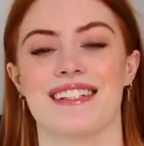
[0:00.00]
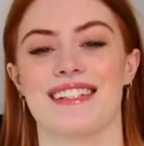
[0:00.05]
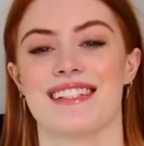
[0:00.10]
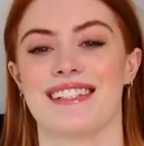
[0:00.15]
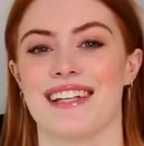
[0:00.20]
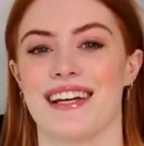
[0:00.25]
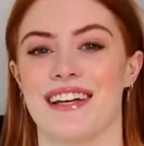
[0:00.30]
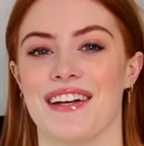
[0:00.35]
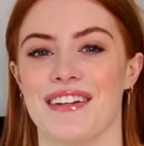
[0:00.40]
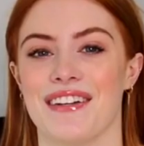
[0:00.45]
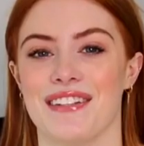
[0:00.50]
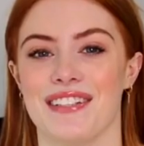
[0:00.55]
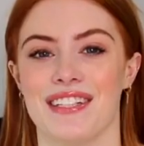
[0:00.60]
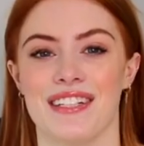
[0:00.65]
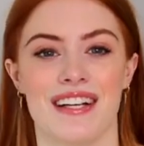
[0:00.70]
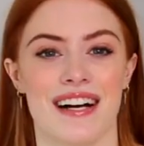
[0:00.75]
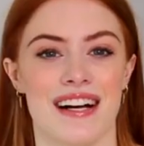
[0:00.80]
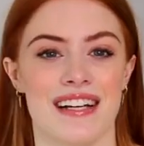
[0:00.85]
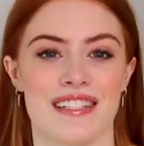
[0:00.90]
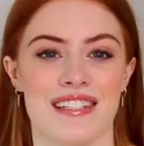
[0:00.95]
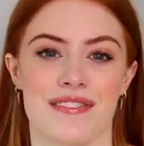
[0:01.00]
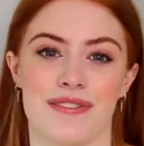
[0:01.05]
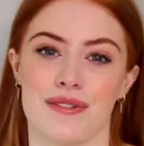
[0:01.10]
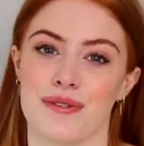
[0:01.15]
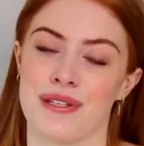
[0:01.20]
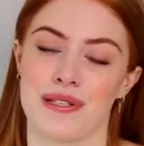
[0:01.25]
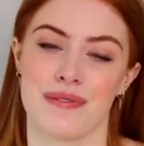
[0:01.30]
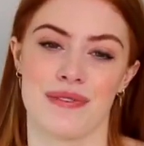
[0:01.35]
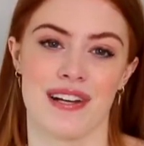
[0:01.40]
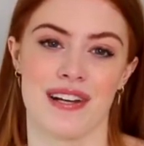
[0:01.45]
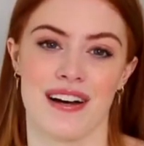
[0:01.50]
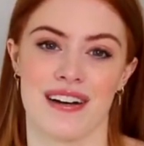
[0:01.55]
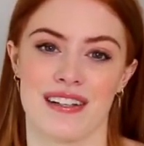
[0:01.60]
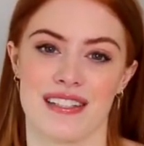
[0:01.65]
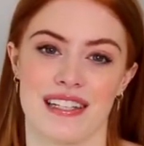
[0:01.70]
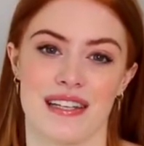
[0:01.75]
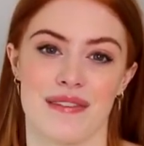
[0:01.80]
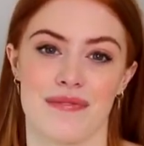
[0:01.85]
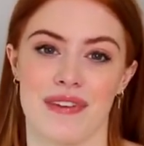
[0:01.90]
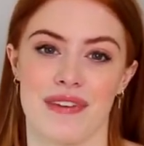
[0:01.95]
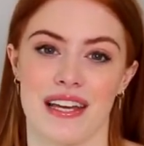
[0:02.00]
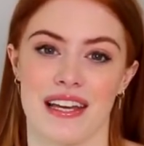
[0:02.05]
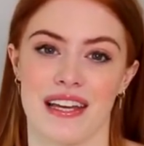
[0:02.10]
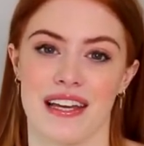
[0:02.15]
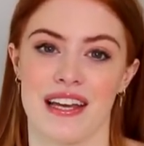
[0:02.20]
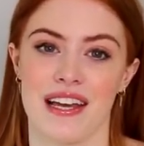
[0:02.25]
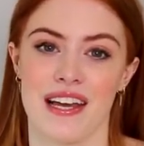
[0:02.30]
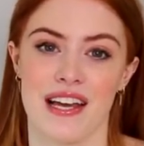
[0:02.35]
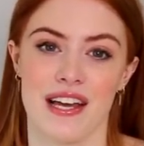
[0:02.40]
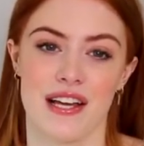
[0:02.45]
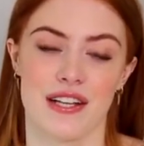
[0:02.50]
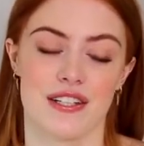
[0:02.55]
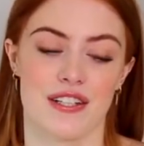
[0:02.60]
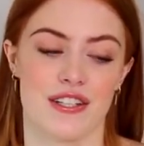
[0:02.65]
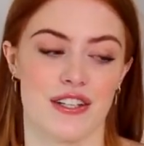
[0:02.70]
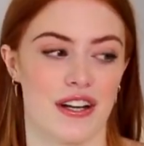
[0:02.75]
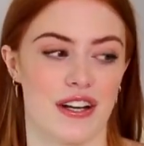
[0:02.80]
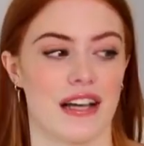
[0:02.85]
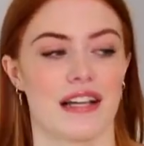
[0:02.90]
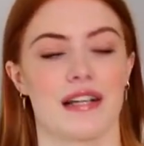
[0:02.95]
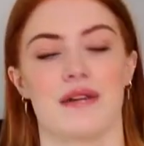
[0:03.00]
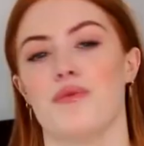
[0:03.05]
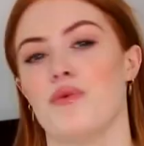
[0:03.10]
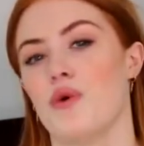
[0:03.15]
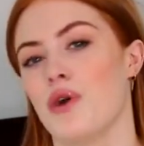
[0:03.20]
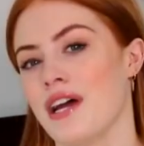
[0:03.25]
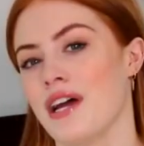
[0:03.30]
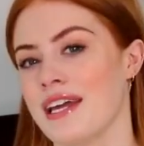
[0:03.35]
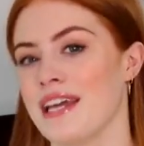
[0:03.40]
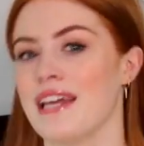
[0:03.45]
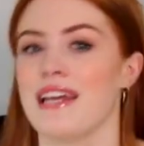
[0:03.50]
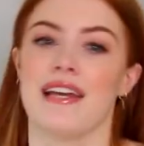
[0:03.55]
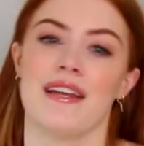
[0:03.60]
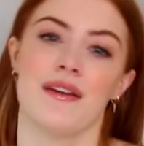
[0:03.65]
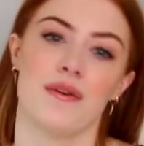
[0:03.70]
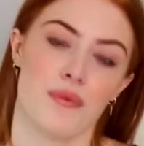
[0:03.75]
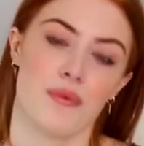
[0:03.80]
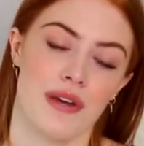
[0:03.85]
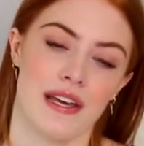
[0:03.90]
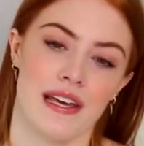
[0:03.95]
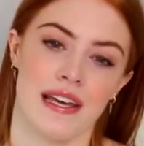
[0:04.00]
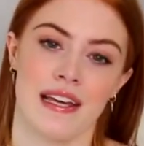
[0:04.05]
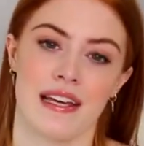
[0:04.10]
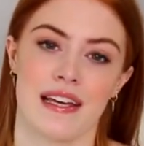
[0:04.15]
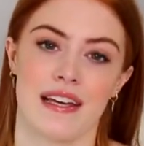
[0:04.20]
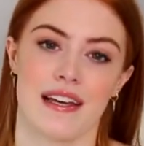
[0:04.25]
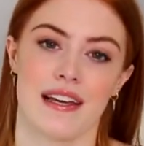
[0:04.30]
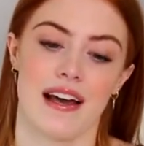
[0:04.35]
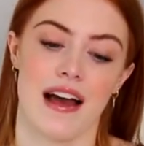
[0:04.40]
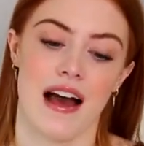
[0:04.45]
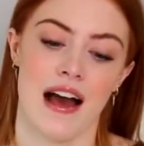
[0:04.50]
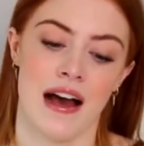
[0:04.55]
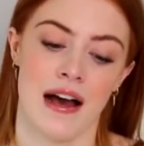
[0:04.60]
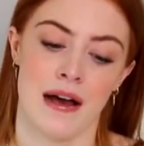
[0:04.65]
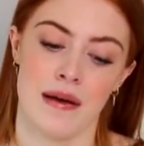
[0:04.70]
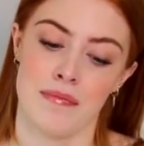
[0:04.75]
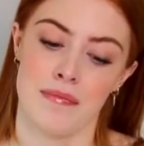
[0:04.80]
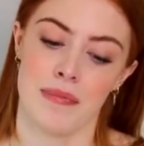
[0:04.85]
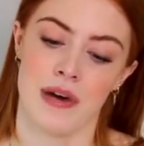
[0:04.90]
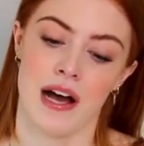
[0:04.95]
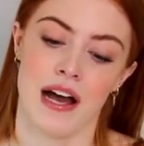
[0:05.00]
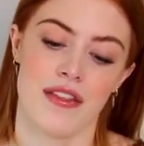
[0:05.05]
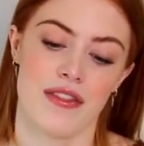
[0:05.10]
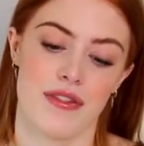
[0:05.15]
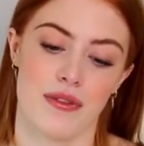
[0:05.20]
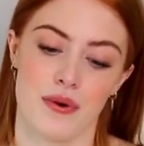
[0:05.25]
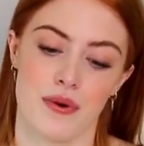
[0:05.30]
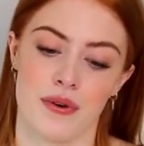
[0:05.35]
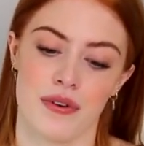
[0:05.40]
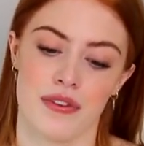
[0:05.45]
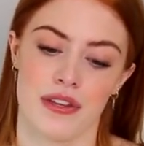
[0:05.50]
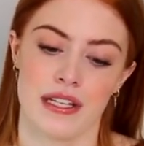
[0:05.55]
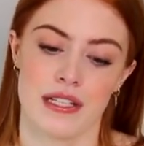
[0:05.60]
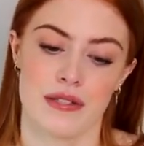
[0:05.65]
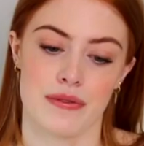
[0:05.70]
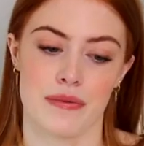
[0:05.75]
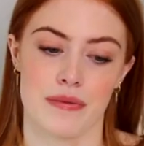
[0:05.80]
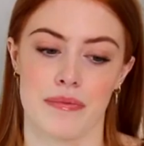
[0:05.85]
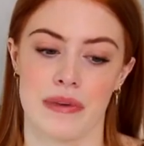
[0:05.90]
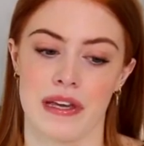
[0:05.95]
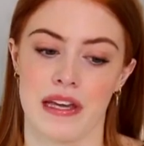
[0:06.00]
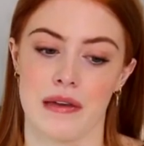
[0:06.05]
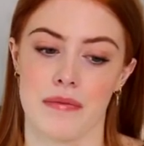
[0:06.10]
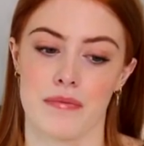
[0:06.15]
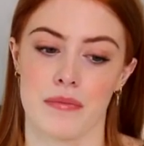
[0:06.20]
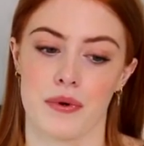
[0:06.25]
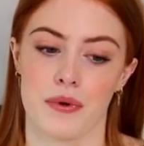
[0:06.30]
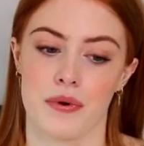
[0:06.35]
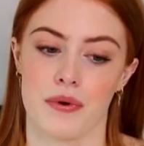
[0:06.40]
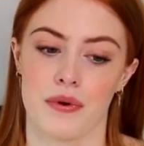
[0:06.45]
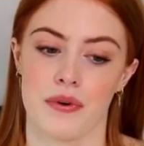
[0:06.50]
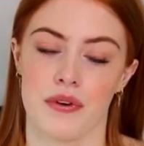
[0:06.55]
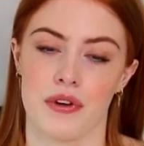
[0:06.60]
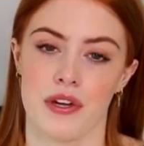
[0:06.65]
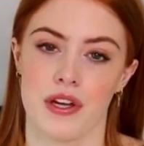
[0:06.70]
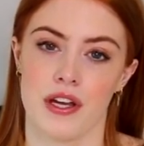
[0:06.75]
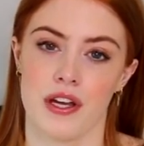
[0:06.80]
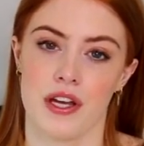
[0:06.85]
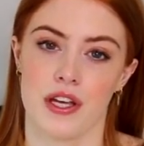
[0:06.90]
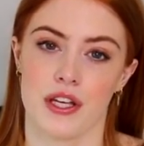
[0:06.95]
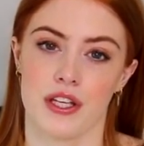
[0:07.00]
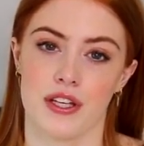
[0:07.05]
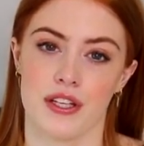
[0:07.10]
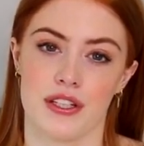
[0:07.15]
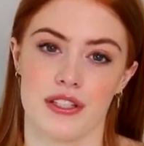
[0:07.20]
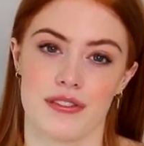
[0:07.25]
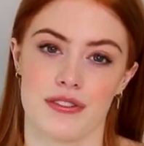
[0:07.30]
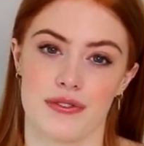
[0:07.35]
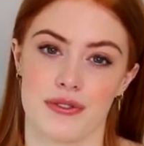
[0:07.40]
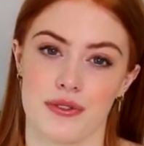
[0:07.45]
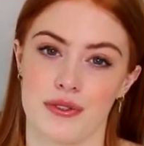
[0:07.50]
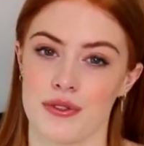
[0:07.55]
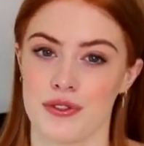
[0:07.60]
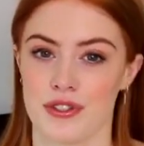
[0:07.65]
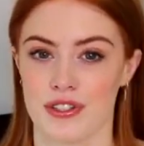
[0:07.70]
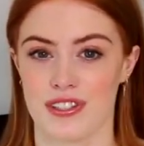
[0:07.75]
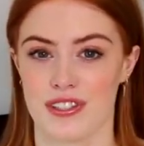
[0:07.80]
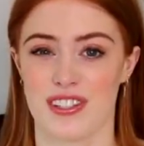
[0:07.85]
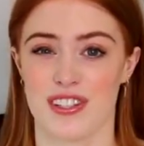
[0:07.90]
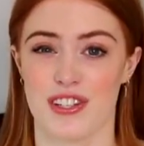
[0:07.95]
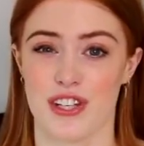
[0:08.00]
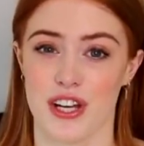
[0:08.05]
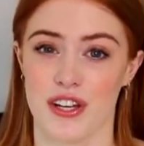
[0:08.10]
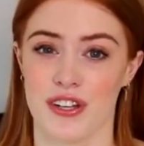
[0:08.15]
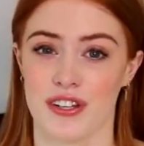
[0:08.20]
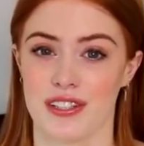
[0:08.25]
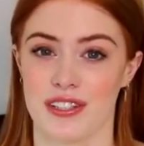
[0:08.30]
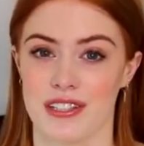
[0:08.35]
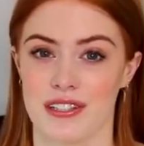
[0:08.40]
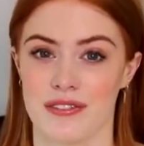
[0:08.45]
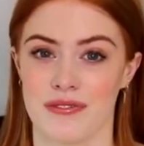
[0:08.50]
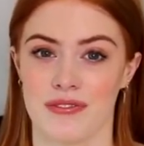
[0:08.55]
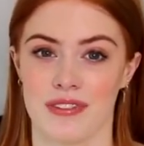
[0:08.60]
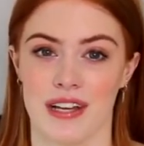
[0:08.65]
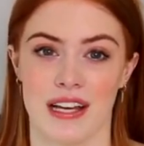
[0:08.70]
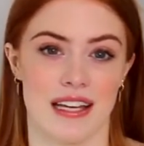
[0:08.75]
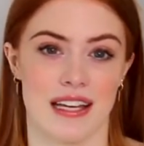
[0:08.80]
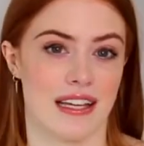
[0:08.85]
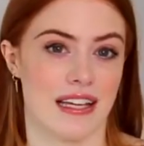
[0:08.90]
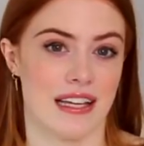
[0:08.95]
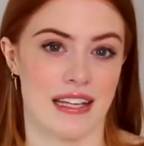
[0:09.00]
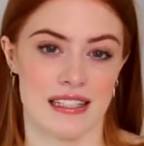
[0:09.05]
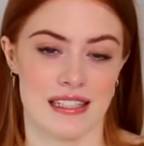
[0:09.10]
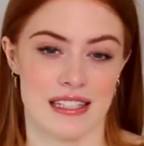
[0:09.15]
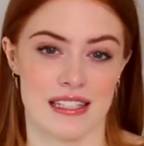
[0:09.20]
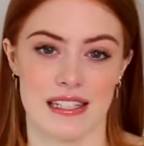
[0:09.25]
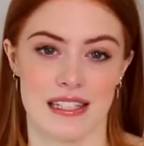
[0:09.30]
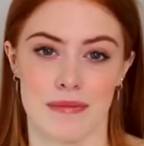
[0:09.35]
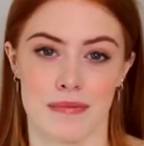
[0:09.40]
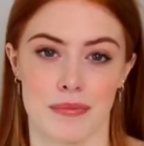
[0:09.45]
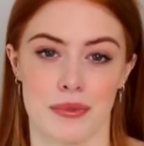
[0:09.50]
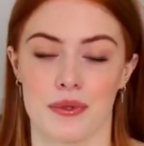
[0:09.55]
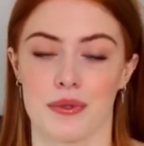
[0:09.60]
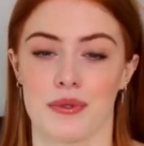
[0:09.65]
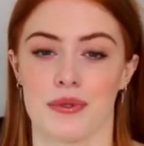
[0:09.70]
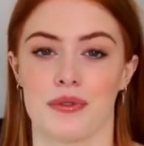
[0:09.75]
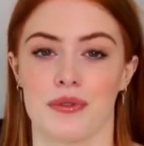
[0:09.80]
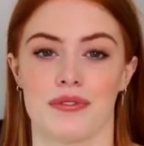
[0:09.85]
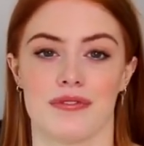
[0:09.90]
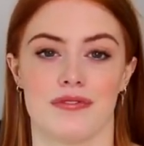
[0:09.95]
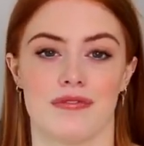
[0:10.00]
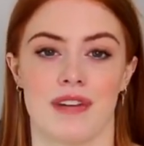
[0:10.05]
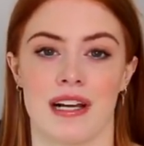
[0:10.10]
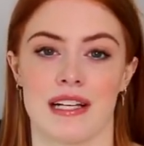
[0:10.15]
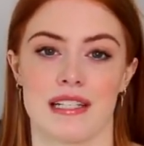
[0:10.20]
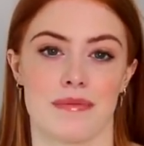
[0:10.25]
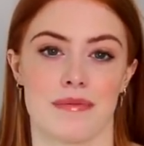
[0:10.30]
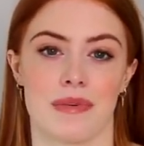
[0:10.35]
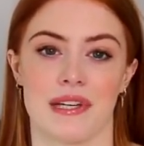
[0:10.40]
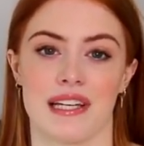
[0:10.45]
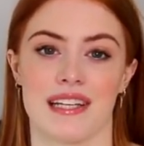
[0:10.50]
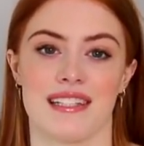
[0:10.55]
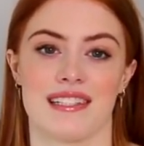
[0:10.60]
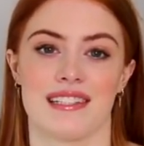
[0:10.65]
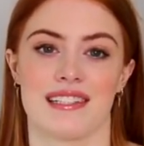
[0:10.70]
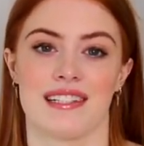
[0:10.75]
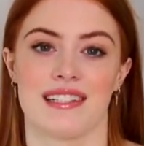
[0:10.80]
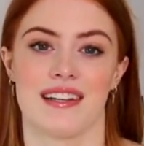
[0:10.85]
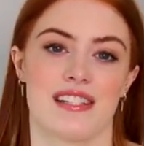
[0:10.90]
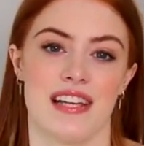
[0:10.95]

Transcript: So you guys have always been asking me to do like a what I eat in a week um, but I thought this would be more useful just to show you some like easy simple recipes.